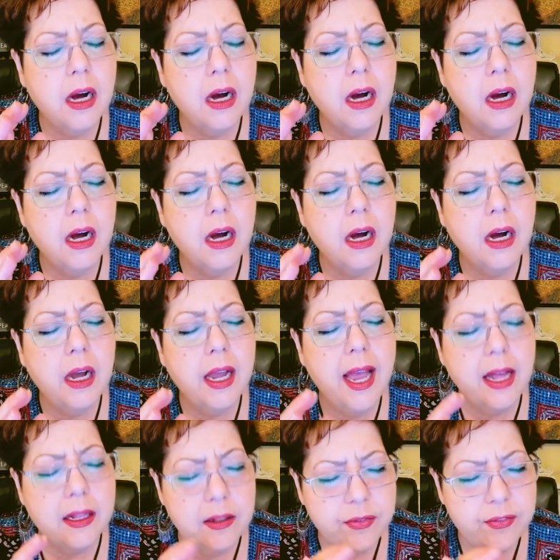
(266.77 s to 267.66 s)

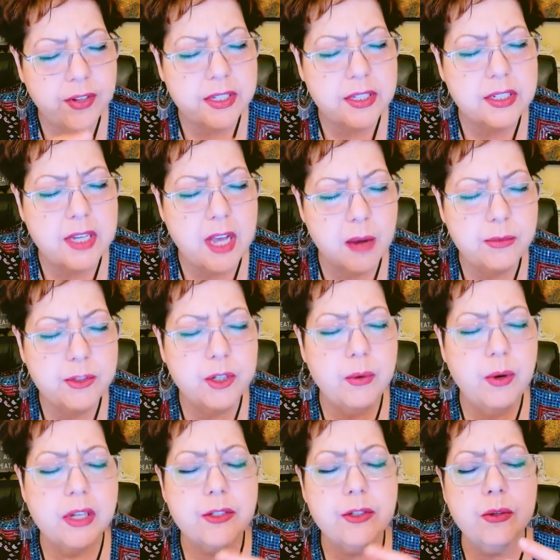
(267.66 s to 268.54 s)
elephants come
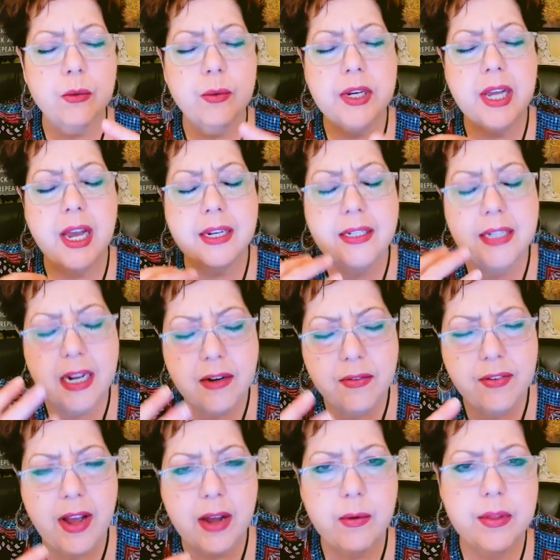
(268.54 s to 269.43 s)
to us, or we
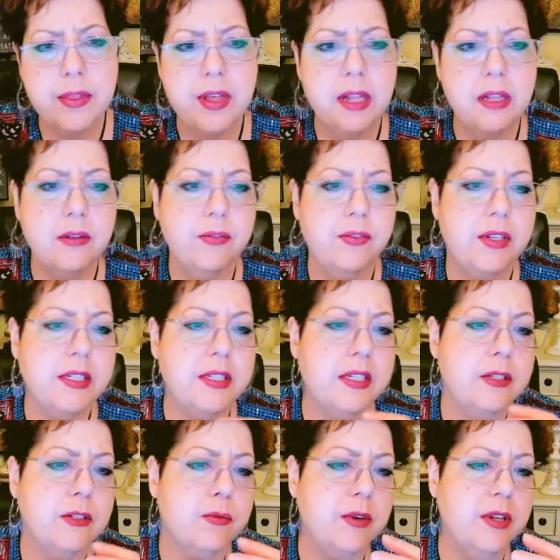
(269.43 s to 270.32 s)
identify with elephants,
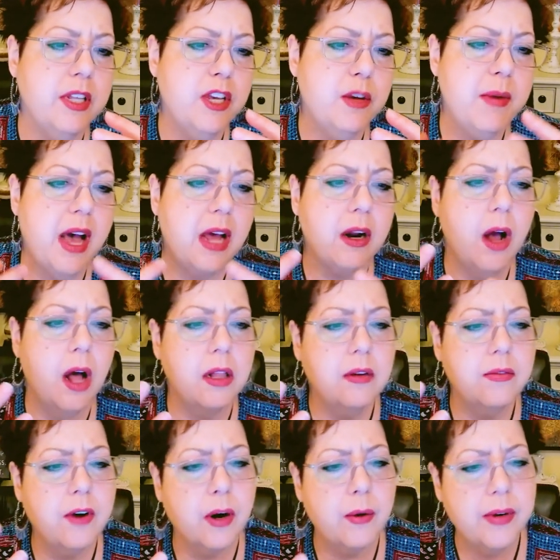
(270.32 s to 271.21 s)
it's really about all
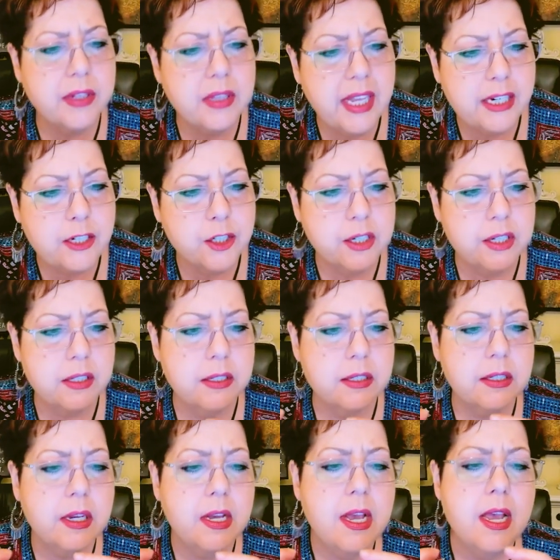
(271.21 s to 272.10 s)
of our
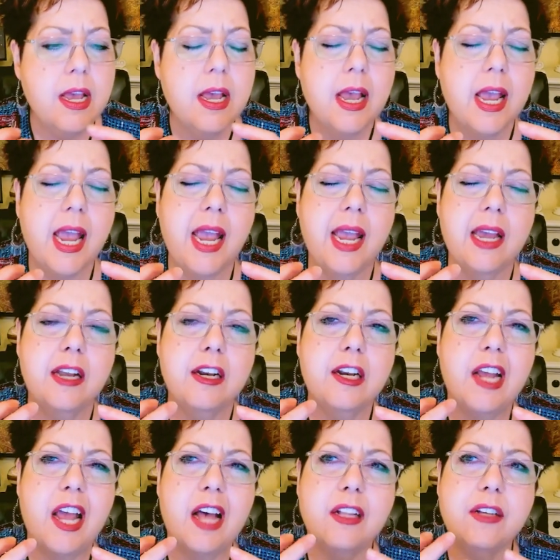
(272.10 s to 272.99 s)
relations.
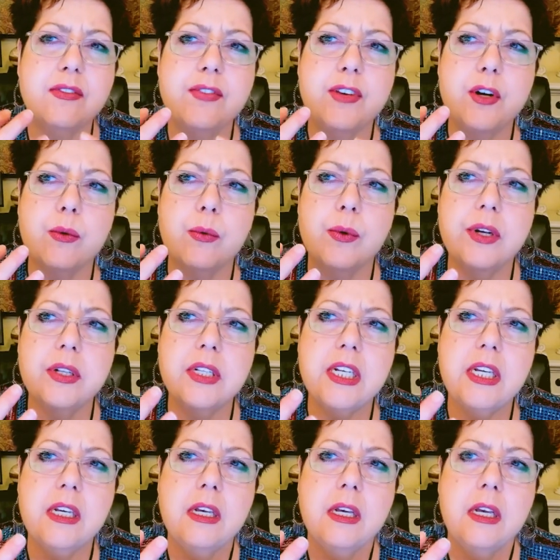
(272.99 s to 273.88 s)
And elephant
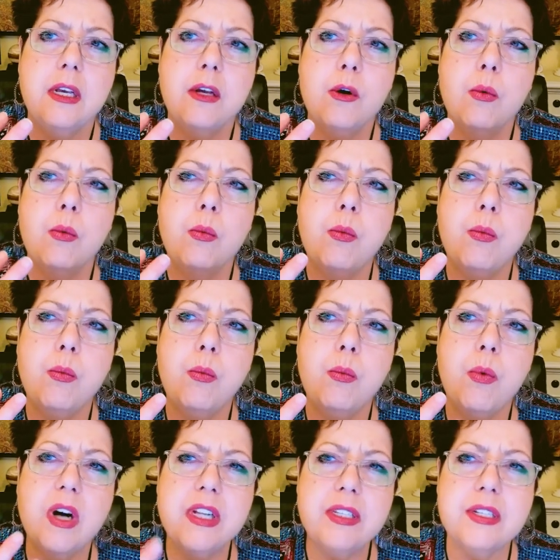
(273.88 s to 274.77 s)
really
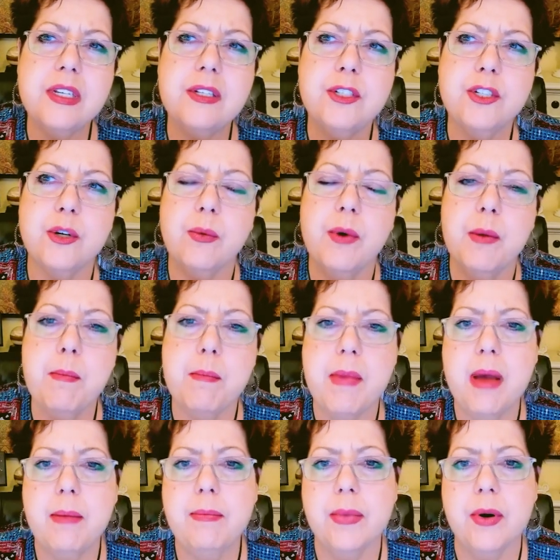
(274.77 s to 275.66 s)
wants us to
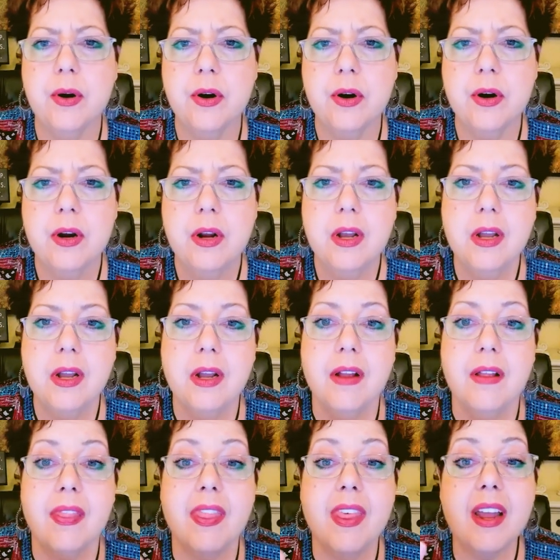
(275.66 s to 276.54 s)
remember
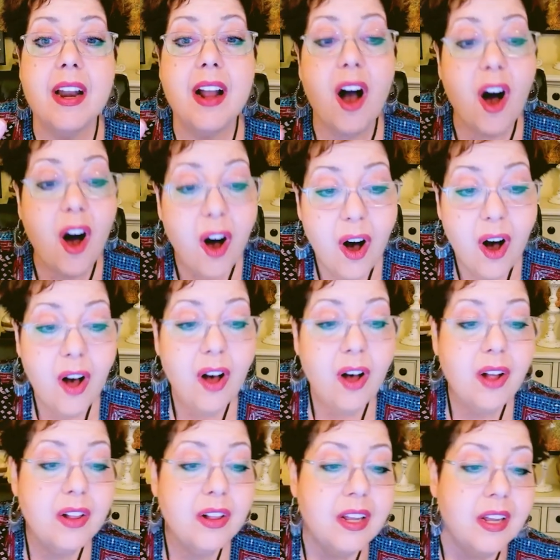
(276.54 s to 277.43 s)
that
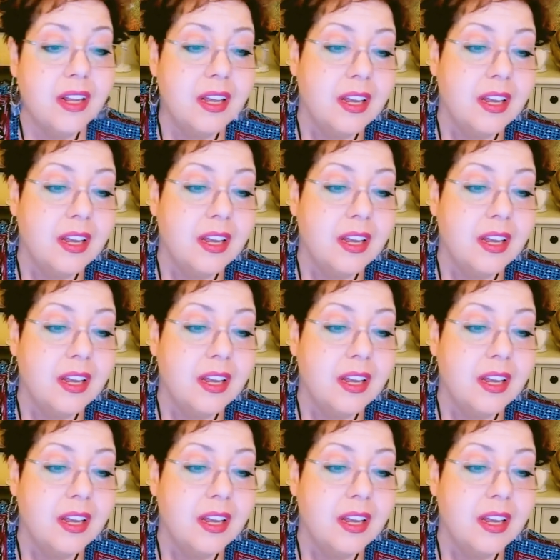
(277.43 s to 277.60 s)
all